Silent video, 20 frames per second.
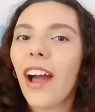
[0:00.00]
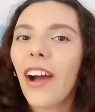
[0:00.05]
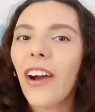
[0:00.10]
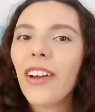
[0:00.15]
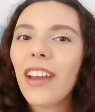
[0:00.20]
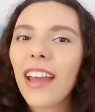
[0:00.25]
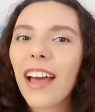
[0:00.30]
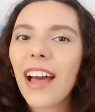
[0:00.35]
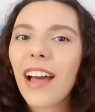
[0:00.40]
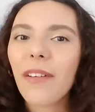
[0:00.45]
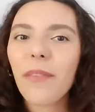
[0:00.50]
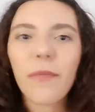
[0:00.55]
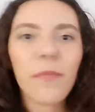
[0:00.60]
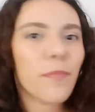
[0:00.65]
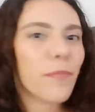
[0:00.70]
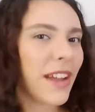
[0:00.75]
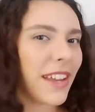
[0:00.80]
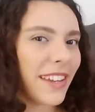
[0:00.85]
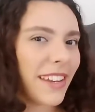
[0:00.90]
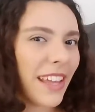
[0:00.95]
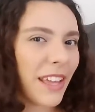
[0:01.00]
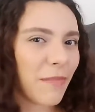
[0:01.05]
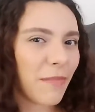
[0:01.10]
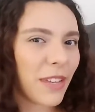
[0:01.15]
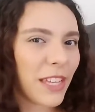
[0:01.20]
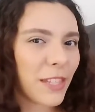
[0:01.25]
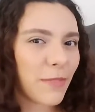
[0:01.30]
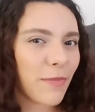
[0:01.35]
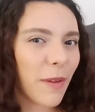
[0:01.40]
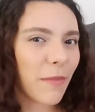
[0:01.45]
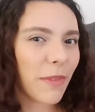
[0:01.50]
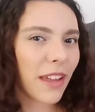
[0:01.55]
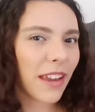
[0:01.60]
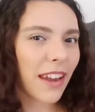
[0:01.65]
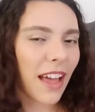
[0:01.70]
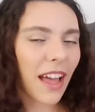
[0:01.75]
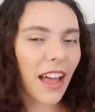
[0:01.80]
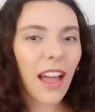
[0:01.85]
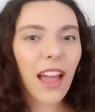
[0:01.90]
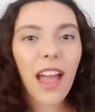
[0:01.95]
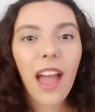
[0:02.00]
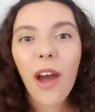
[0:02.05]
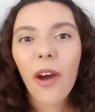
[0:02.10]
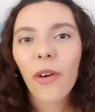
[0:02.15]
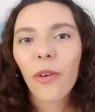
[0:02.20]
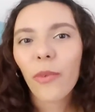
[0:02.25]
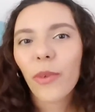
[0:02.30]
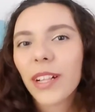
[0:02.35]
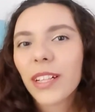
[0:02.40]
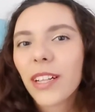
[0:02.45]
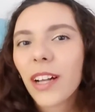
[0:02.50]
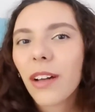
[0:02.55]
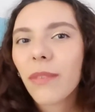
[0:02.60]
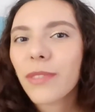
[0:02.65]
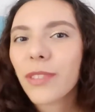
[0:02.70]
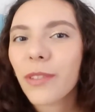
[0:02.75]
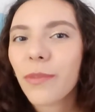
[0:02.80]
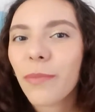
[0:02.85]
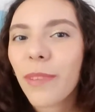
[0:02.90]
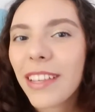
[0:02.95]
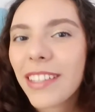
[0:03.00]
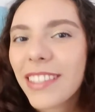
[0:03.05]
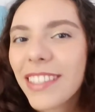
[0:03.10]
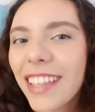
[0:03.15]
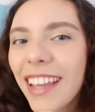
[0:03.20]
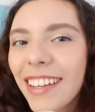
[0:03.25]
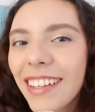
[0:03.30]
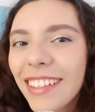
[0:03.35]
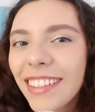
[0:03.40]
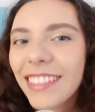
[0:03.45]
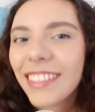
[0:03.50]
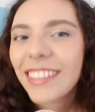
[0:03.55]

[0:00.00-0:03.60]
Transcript: Hola, my name is Pamela. Welcome to my channel.